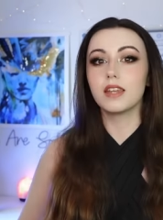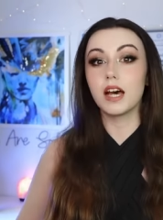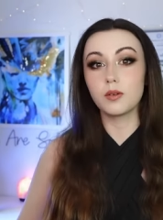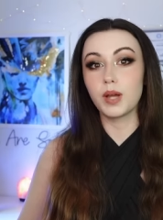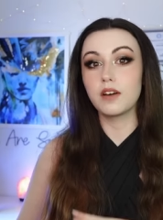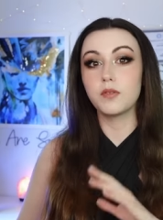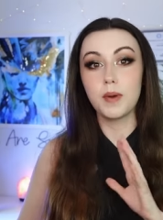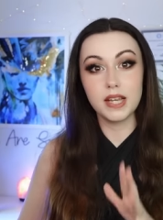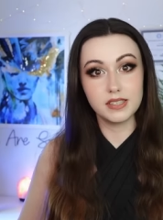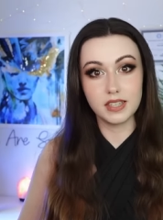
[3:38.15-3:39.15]
Now that we have a
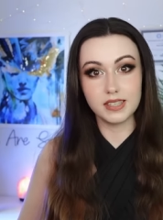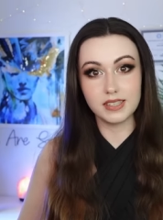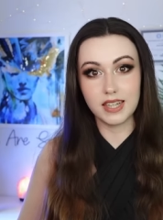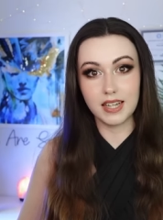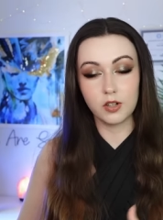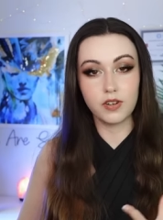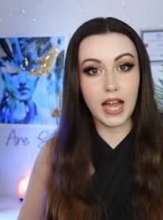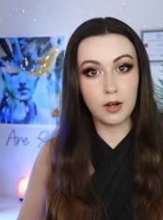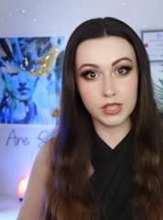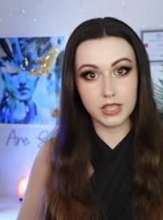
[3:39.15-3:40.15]
basic understanding of
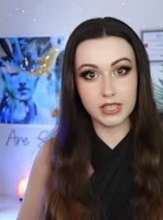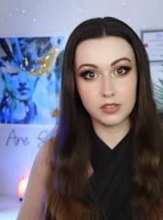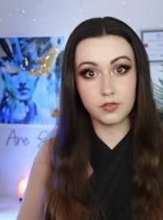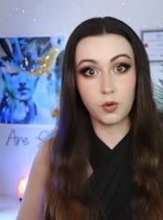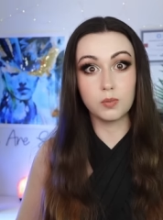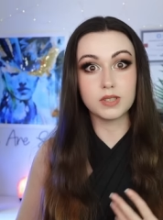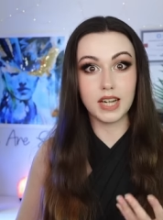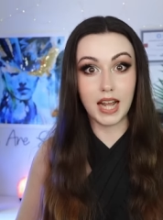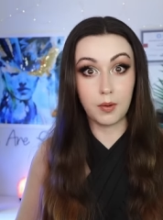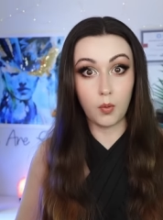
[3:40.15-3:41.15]
how DID forms and
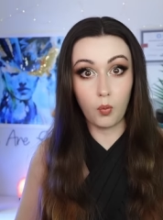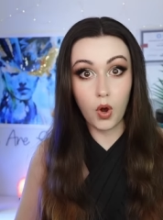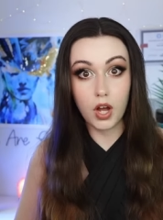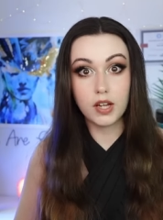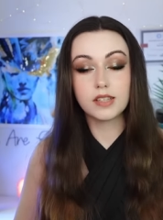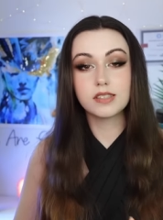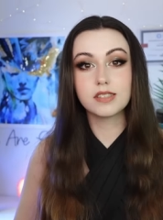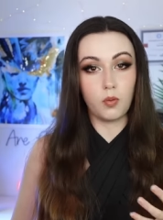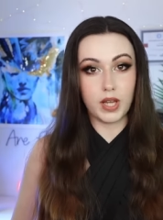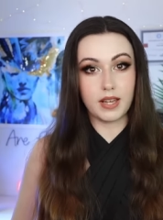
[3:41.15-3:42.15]
how it works,
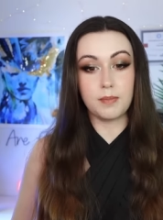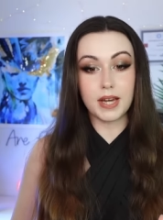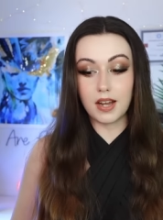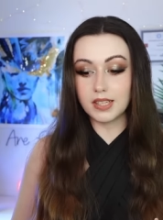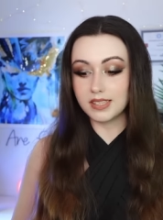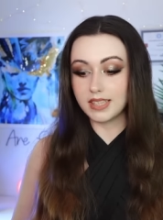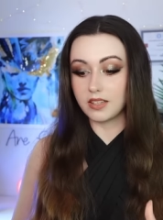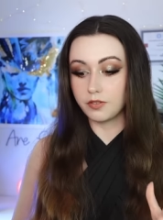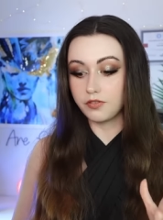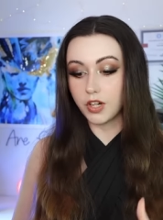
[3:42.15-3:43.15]
we can better understand
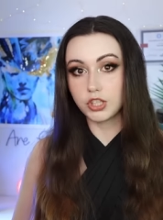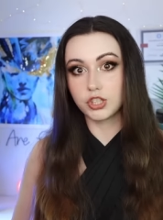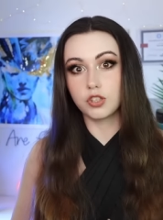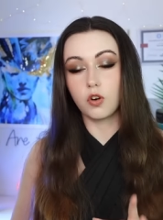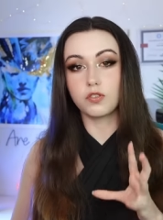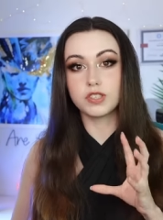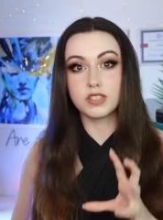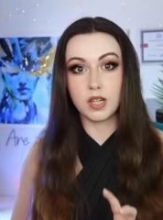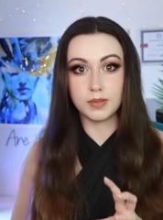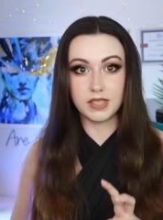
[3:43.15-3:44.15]
the function of
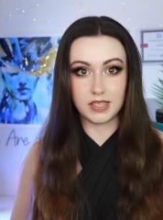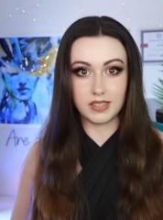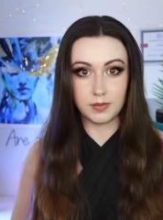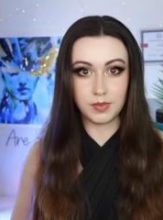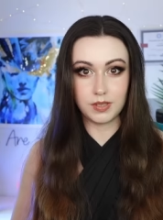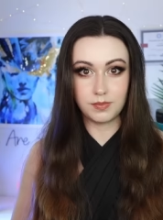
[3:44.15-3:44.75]
subsystems.